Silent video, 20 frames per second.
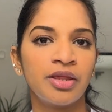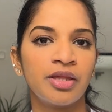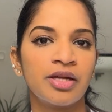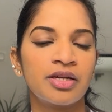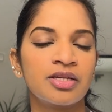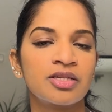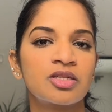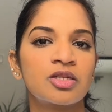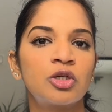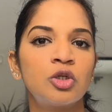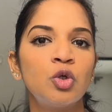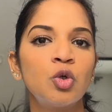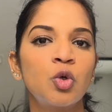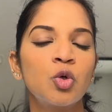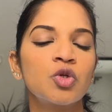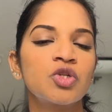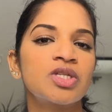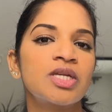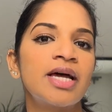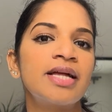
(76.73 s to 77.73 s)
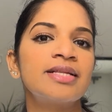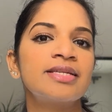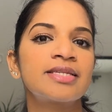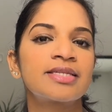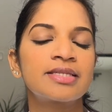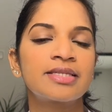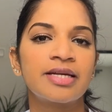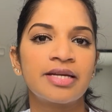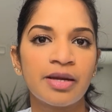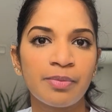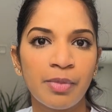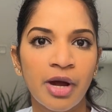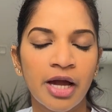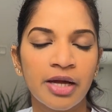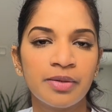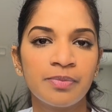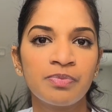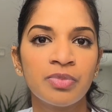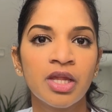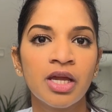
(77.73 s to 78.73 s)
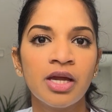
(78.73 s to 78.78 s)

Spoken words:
that is glucosylceramide.